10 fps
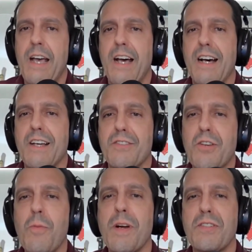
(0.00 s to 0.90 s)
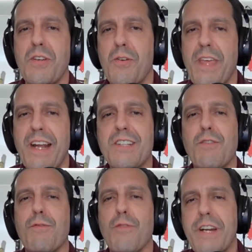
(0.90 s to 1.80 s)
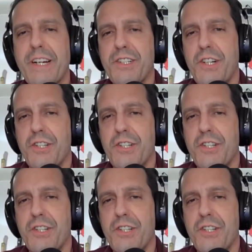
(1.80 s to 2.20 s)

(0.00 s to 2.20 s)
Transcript: Uh, so much so that his freakish